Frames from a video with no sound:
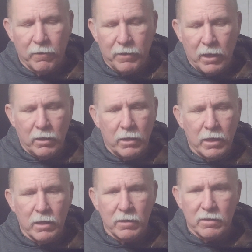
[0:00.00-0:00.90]
than it
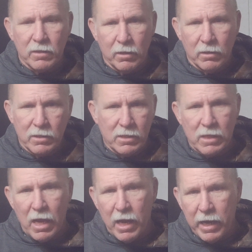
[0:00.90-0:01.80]
is,
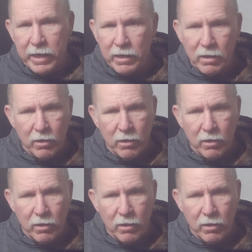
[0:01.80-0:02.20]
say,